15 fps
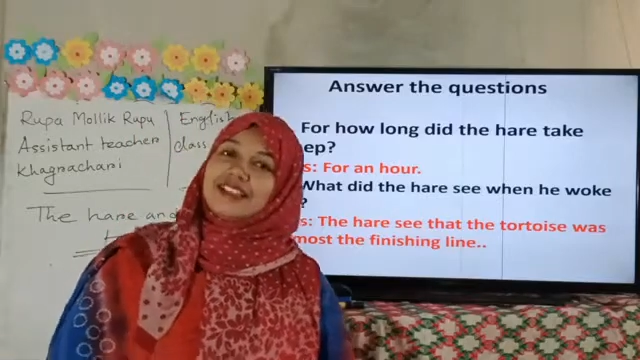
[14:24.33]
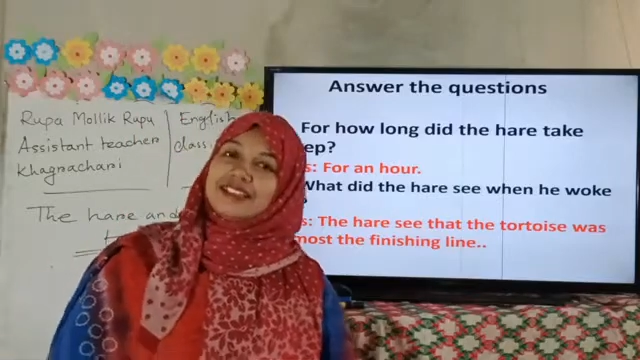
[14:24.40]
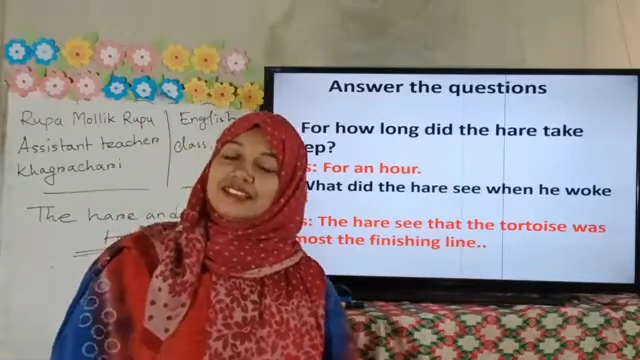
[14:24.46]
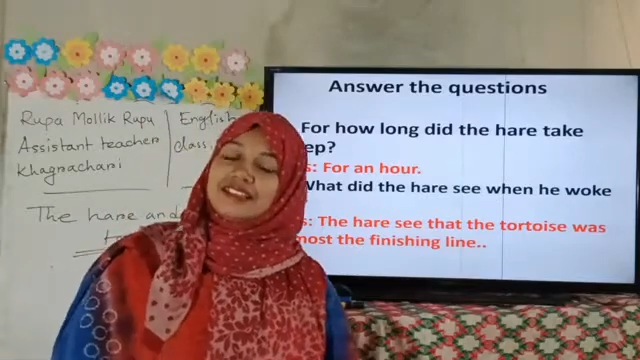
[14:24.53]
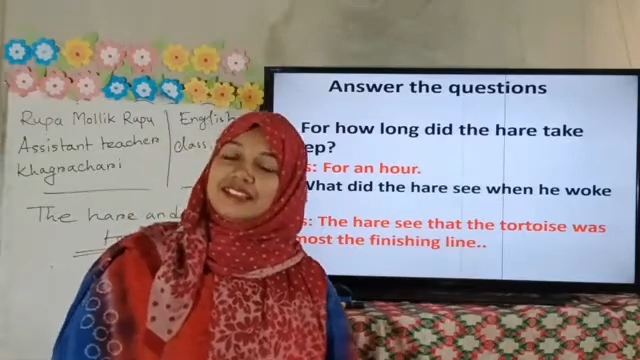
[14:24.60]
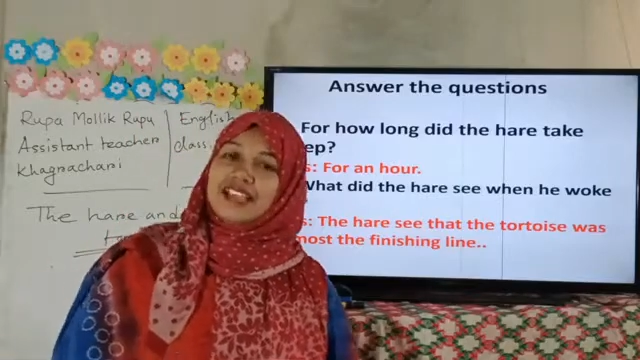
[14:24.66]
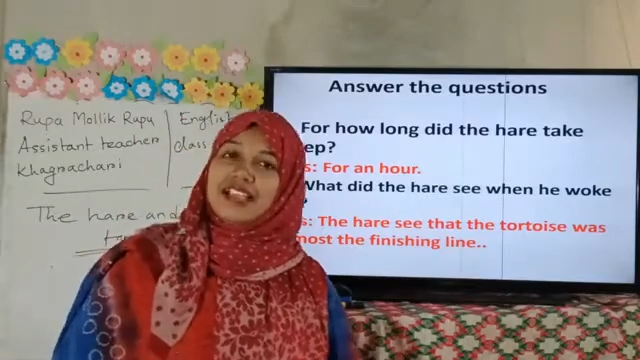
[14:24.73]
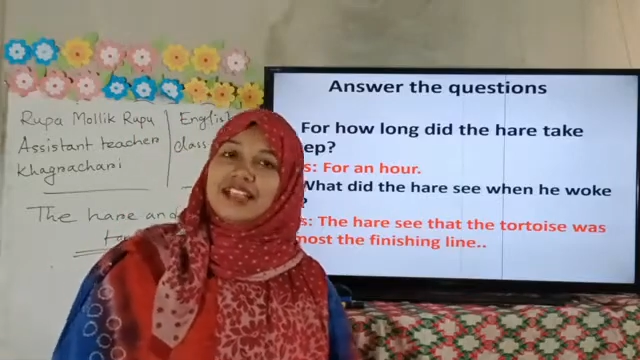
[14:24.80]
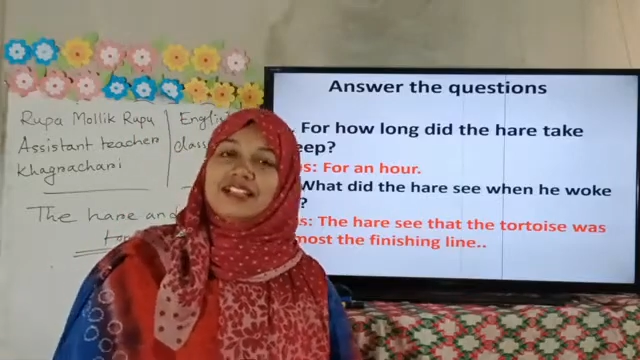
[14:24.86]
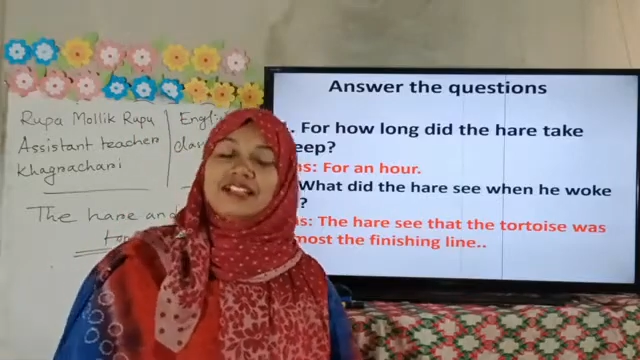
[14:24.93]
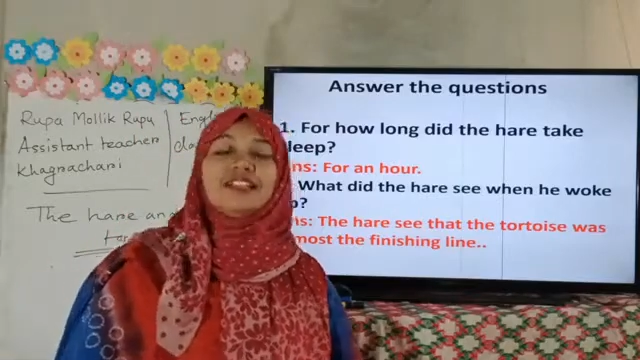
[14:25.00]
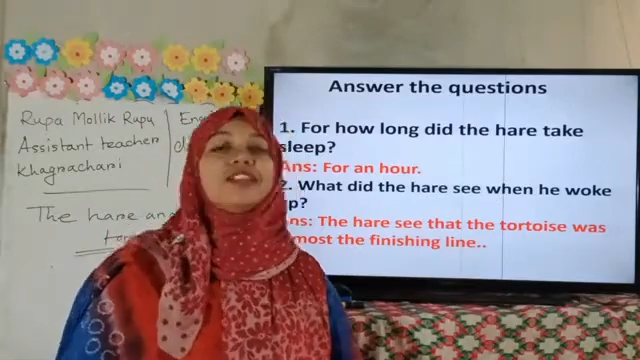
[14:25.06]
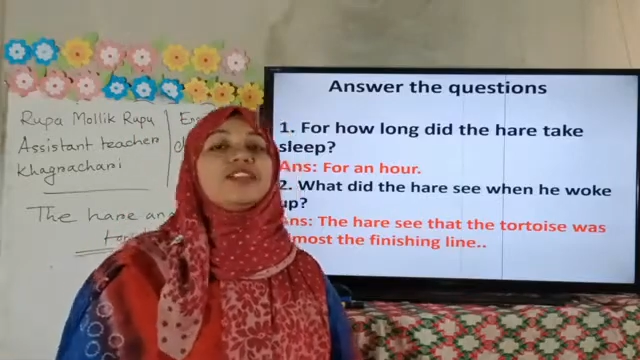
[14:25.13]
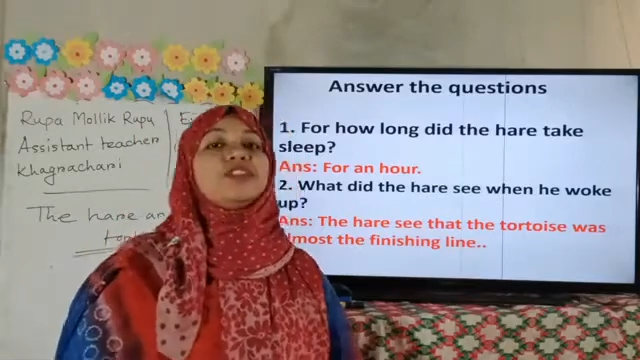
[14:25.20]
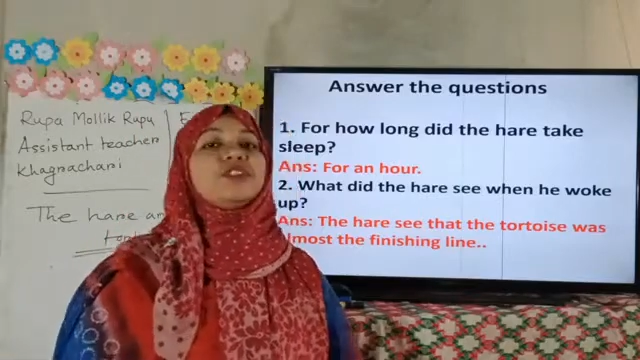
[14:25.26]
tell
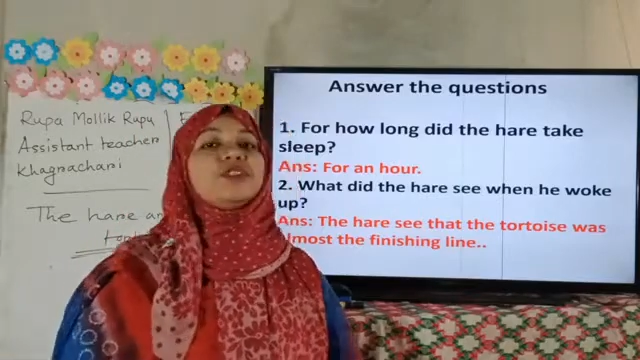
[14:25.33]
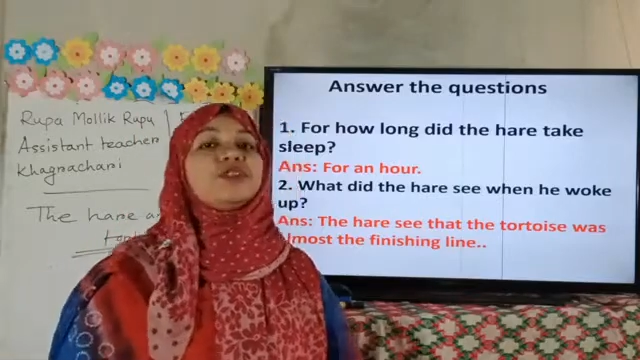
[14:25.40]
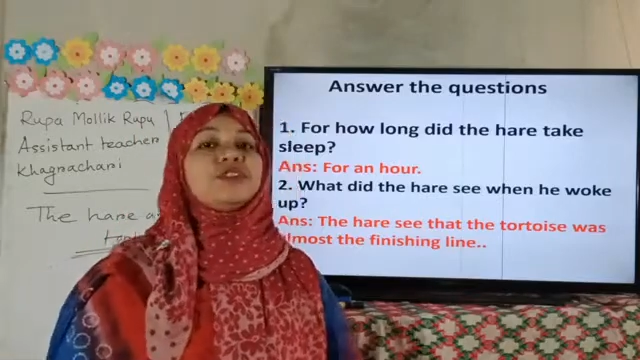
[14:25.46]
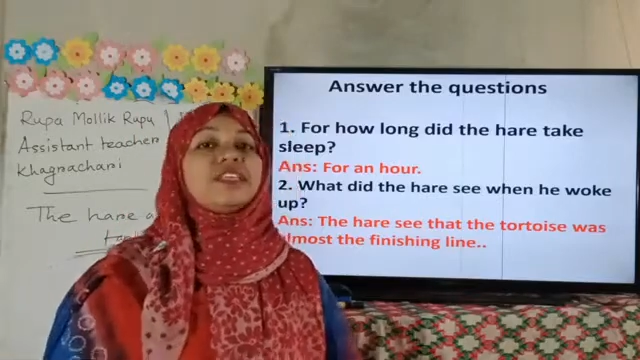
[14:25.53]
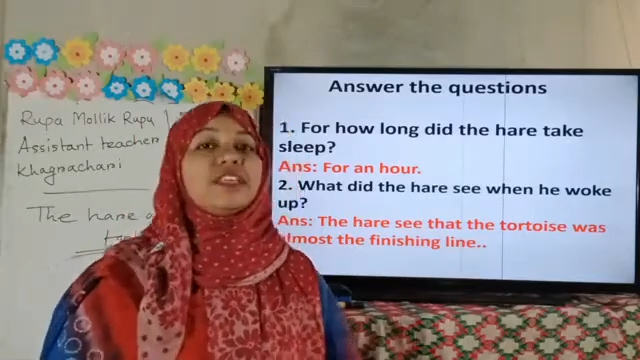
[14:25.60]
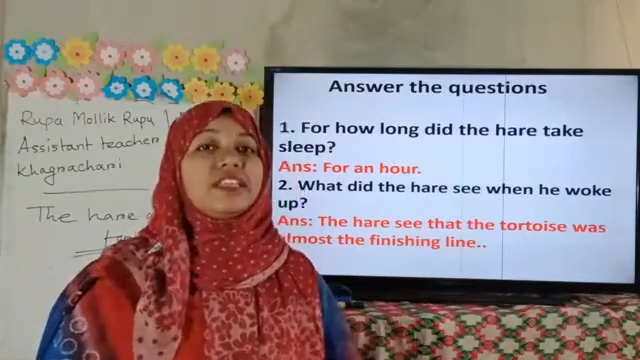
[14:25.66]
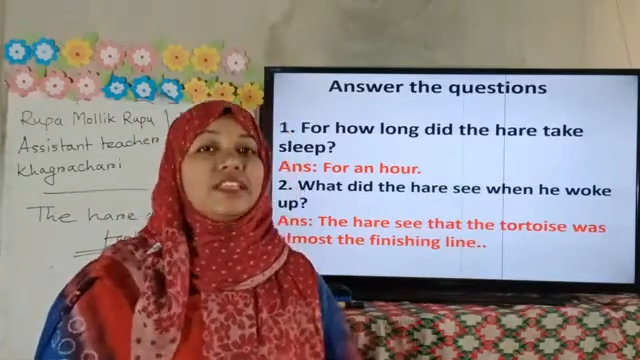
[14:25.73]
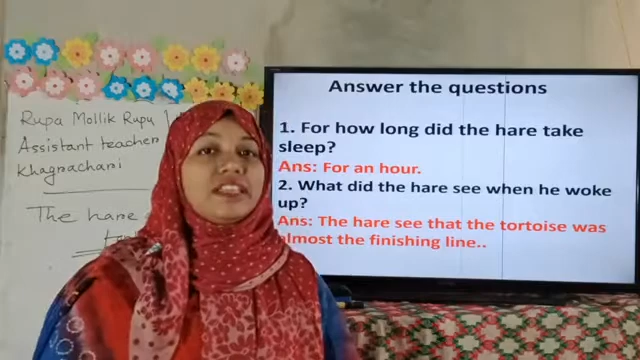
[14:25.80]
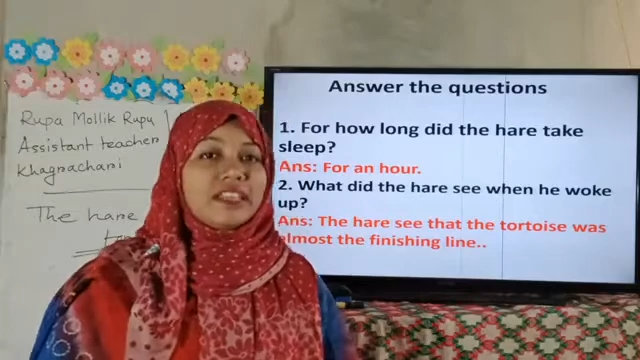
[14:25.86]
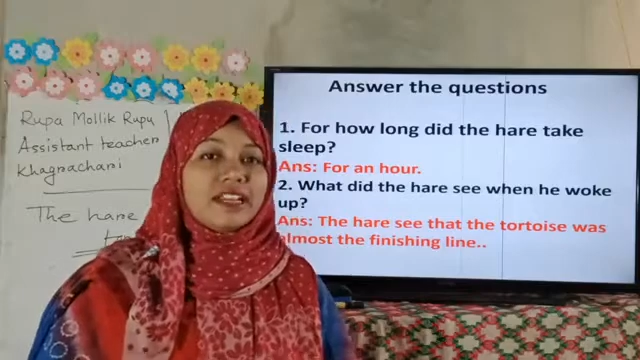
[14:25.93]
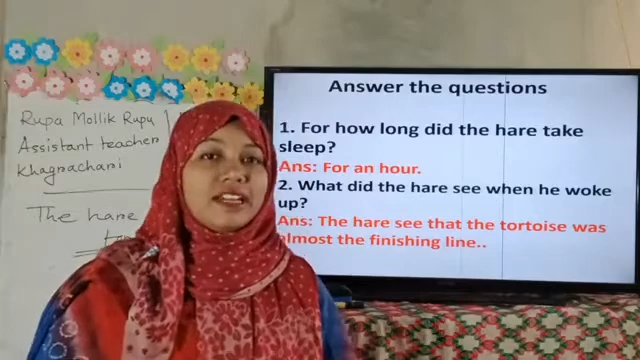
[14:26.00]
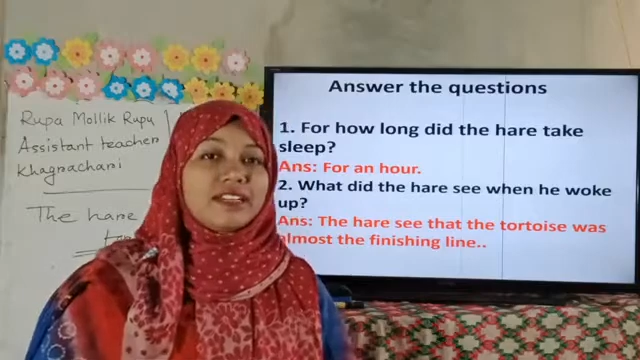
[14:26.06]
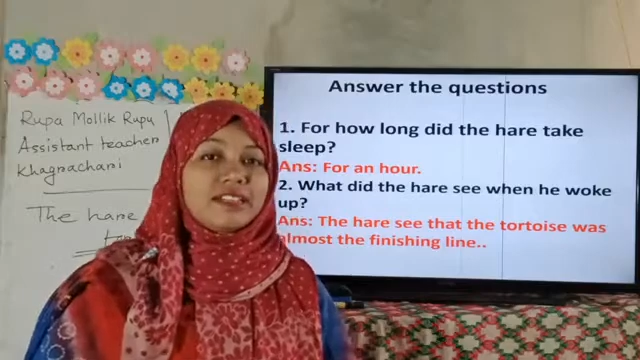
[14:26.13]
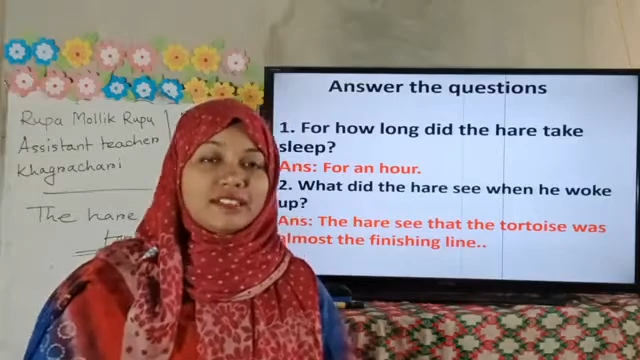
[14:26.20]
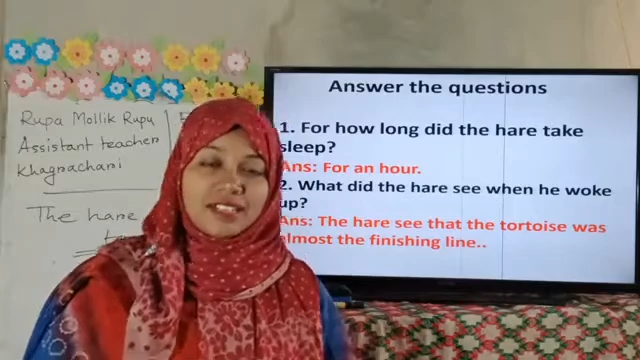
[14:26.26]
to the
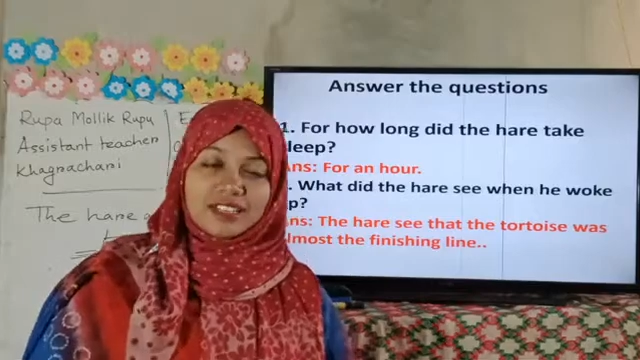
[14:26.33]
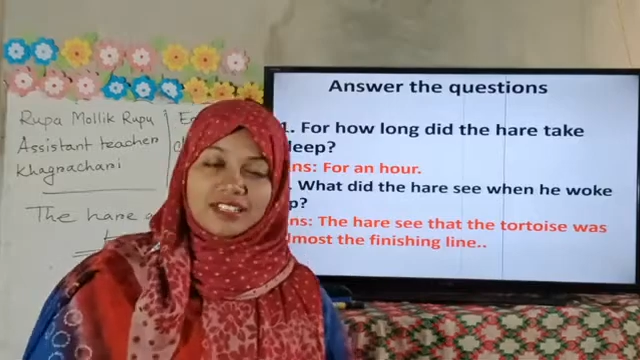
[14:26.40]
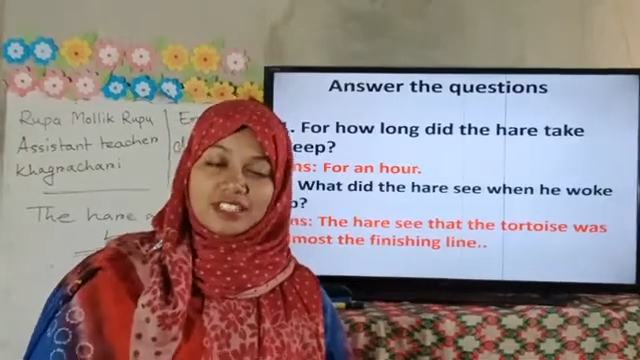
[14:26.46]
hare that